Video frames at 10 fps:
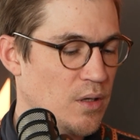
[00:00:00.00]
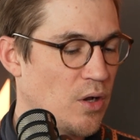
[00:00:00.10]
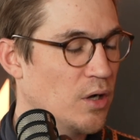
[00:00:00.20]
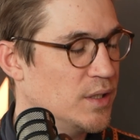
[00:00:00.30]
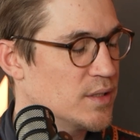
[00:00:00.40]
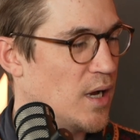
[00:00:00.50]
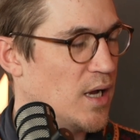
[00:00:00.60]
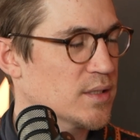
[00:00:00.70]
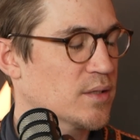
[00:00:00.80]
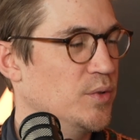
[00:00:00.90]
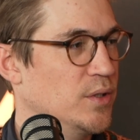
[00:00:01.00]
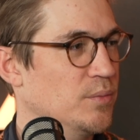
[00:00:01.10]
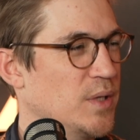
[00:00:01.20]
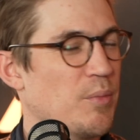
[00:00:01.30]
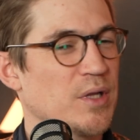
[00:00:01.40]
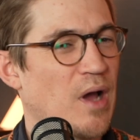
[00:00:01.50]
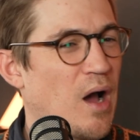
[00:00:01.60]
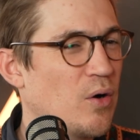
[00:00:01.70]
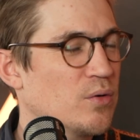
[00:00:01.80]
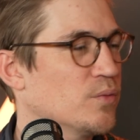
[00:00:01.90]
colleagues ask me, yeah, but
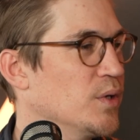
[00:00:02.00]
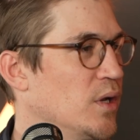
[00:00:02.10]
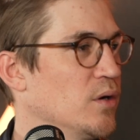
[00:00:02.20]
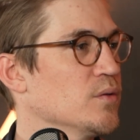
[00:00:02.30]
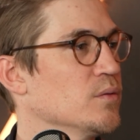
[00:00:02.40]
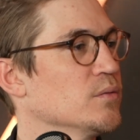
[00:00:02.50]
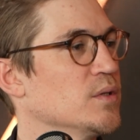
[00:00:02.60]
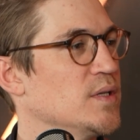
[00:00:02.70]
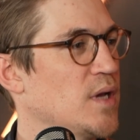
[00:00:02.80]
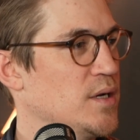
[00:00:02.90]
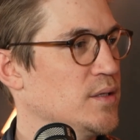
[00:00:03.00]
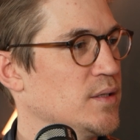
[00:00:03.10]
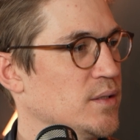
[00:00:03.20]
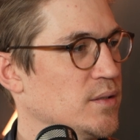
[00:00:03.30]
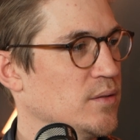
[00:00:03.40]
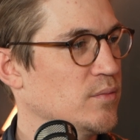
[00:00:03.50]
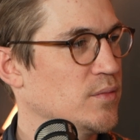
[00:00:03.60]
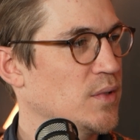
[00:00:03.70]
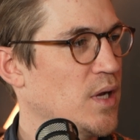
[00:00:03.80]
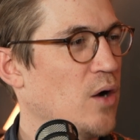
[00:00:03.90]
how do we now design the system?
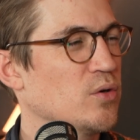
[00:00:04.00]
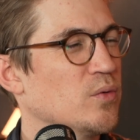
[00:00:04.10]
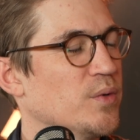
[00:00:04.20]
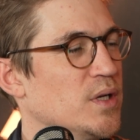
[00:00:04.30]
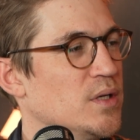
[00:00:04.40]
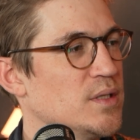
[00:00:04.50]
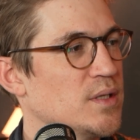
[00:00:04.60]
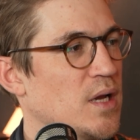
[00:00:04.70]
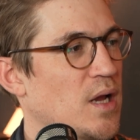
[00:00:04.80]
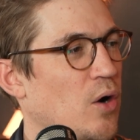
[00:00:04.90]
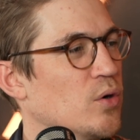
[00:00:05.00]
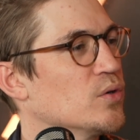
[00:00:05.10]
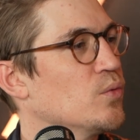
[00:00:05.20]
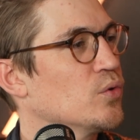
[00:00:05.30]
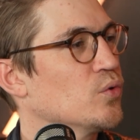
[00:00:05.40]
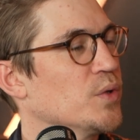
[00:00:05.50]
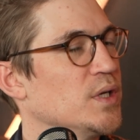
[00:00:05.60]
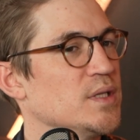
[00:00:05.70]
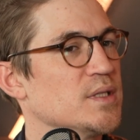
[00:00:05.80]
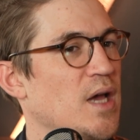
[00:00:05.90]
How do we
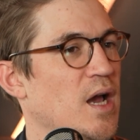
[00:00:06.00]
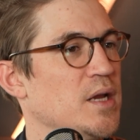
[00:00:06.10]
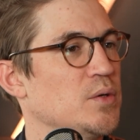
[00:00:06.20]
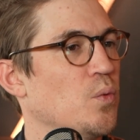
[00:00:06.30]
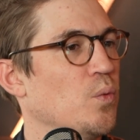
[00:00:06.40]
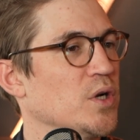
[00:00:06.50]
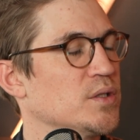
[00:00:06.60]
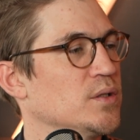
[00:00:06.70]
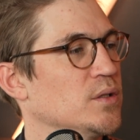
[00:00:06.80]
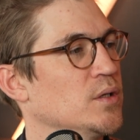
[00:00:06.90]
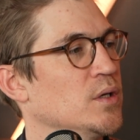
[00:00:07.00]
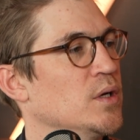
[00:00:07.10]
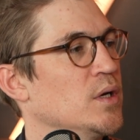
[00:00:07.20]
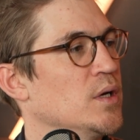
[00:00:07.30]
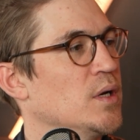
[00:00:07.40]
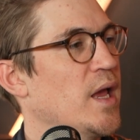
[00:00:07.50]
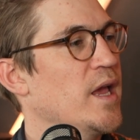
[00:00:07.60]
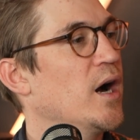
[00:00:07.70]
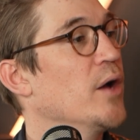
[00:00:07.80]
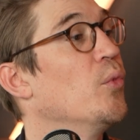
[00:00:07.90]
decide what
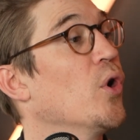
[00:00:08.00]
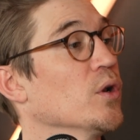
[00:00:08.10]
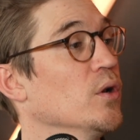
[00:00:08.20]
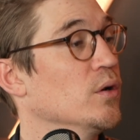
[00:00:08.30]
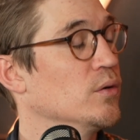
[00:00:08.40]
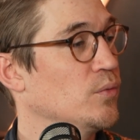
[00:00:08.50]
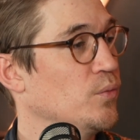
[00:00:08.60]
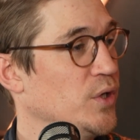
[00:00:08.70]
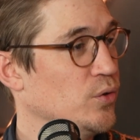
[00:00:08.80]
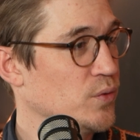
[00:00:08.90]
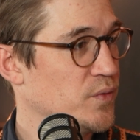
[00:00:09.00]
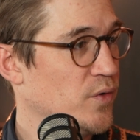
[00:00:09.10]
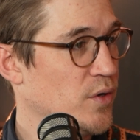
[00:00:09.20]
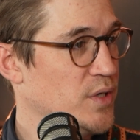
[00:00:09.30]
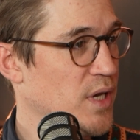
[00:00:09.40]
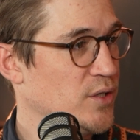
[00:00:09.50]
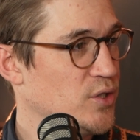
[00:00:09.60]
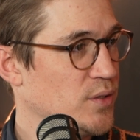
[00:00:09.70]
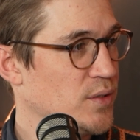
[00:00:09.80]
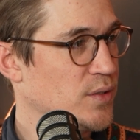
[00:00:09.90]
AI model we use for the
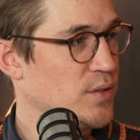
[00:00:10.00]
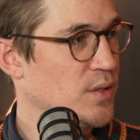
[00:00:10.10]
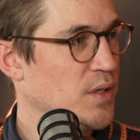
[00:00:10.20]
agents?